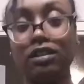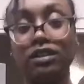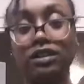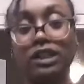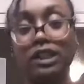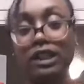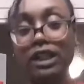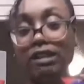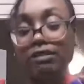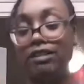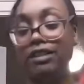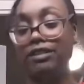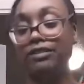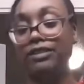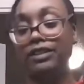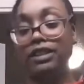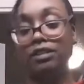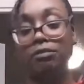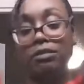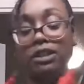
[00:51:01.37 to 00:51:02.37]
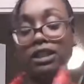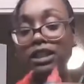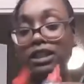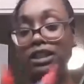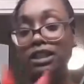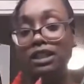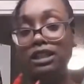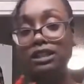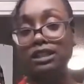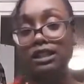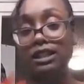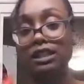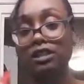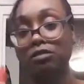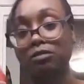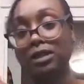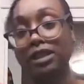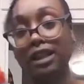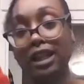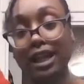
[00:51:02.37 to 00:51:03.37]
So I have like 50 million of these because I do
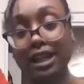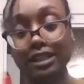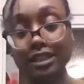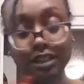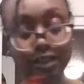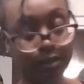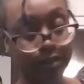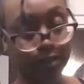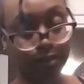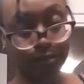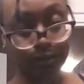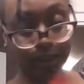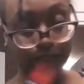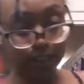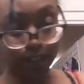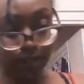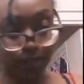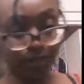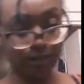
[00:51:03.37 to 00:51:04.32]
my lashes with them and I do